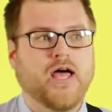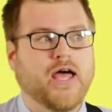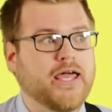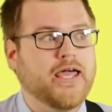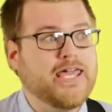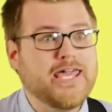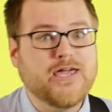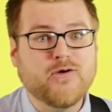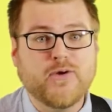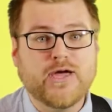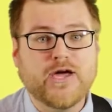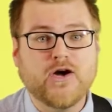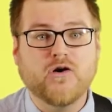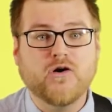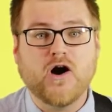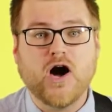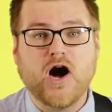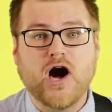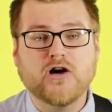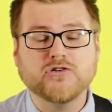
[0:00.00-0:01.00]
He will
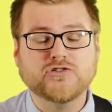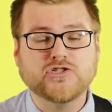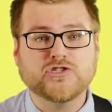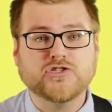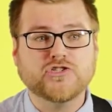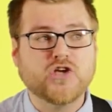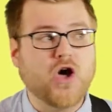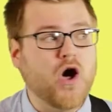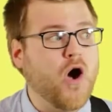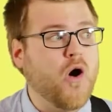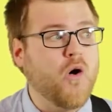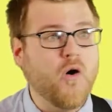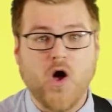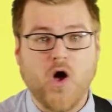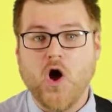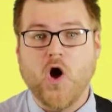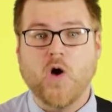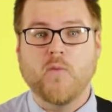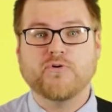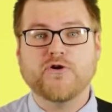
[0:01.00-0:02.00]

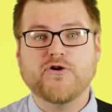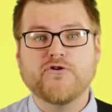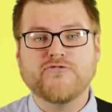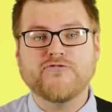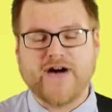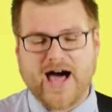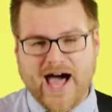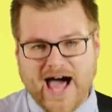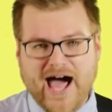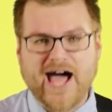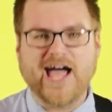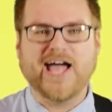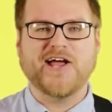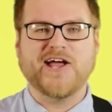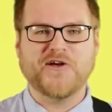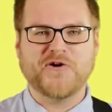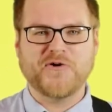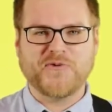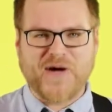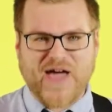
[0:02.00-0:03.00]
also
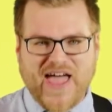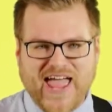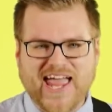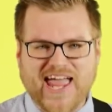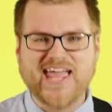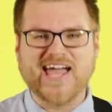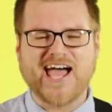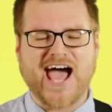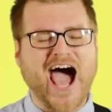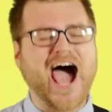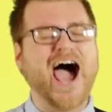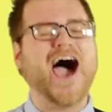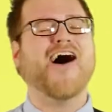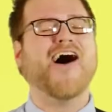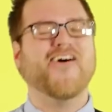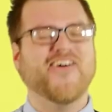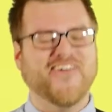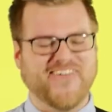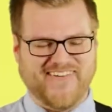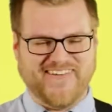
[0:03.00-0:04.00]
provide a way
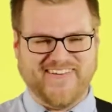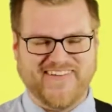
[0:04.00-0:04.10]
out.